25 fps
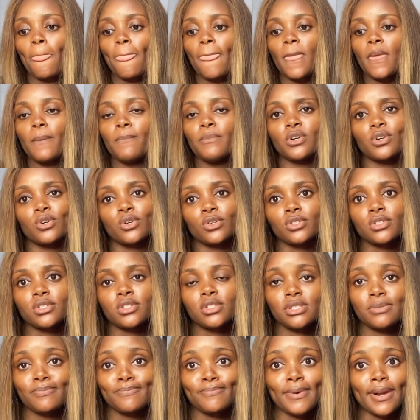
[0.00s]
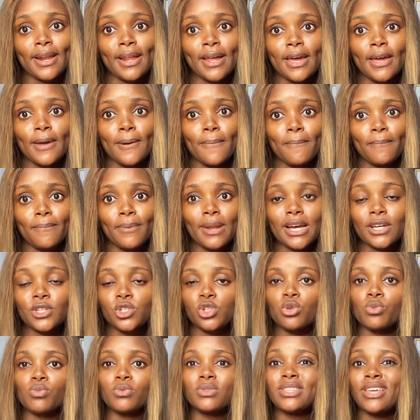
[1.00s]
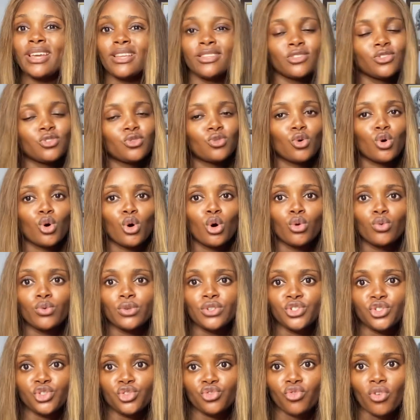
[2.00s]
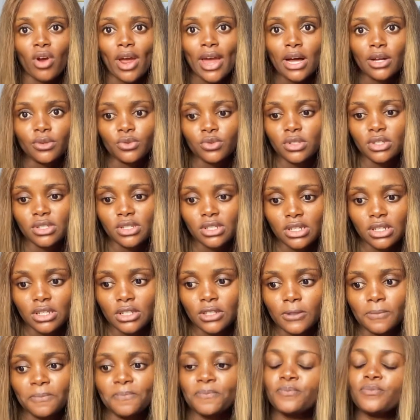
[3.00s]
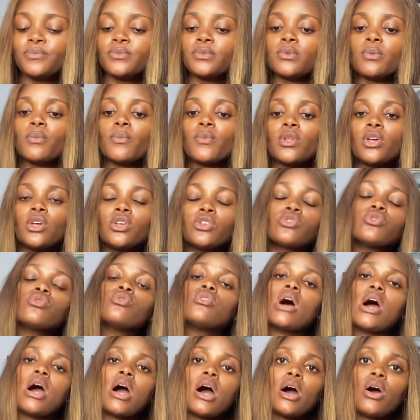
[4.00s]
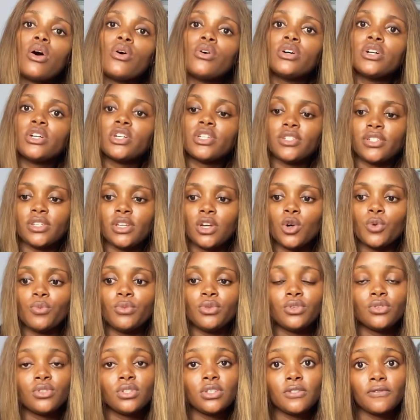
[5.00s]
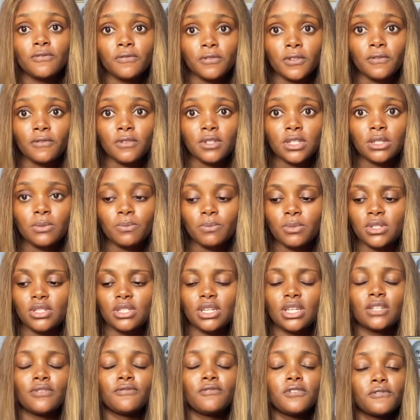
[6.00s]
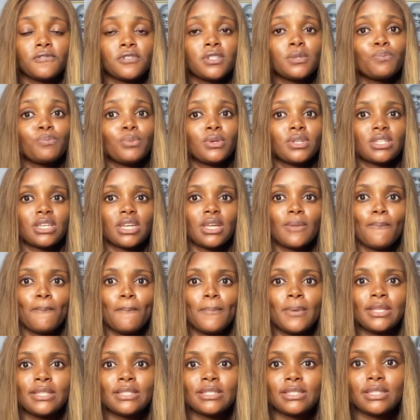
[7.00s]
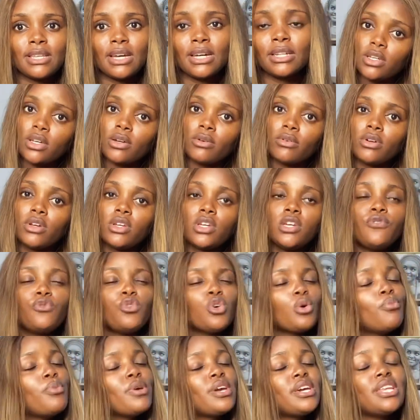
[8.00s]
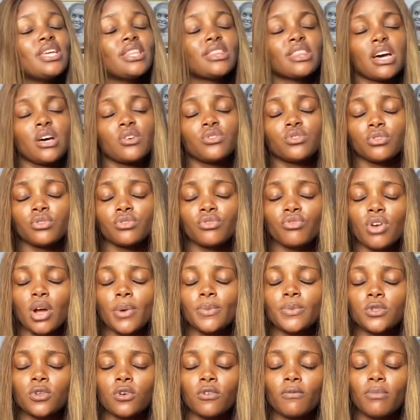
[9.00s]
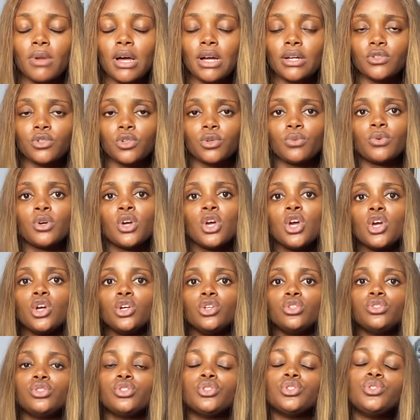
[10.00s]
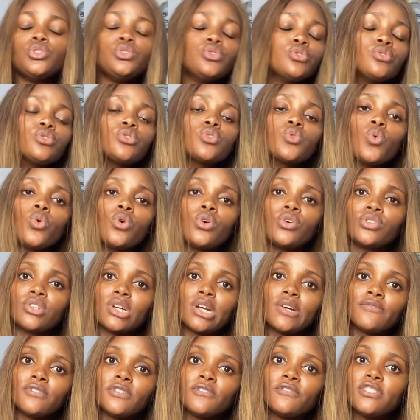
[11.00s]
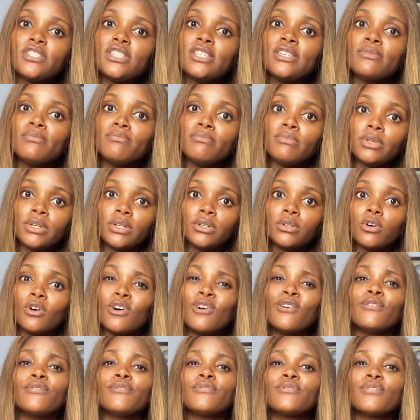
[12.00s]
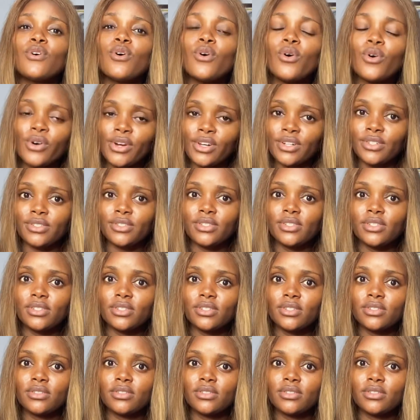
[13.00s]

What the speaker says: because black soap tends to always dry out the skin. So our oils here will be using 15%. 15% means that if you're making 1,000 grams of black soap, you should use 150 ml of oils.